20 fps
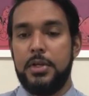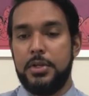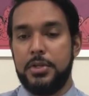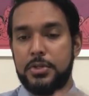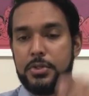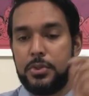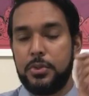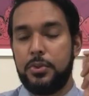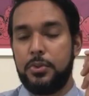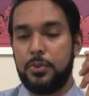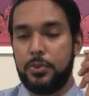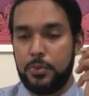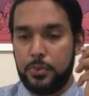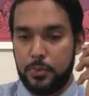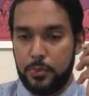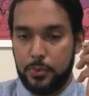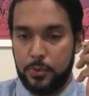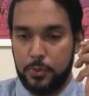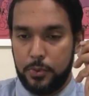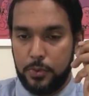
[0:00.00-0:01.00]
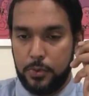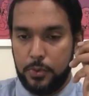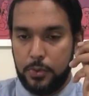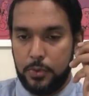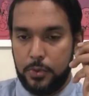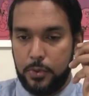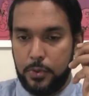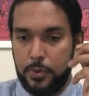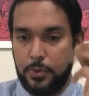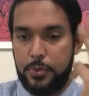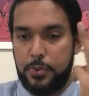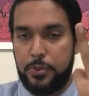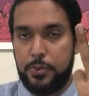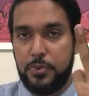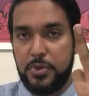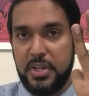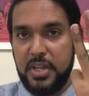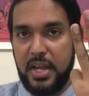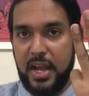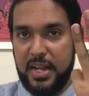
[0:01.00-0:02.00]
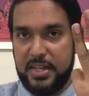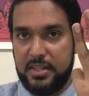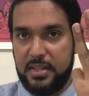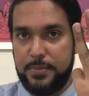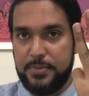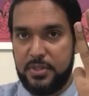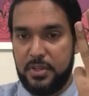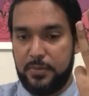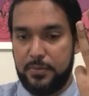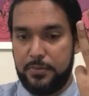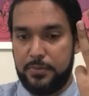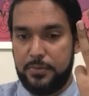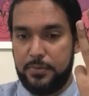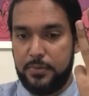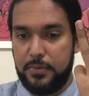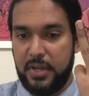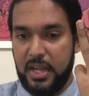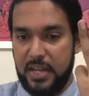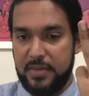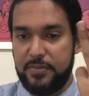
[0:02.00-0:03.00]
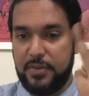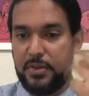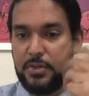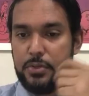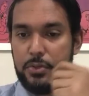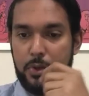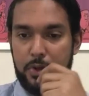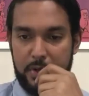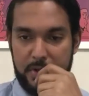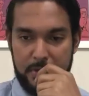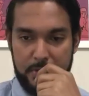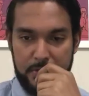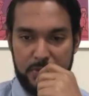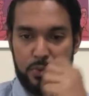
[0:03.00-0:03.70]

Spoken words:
So 3 items of inventory: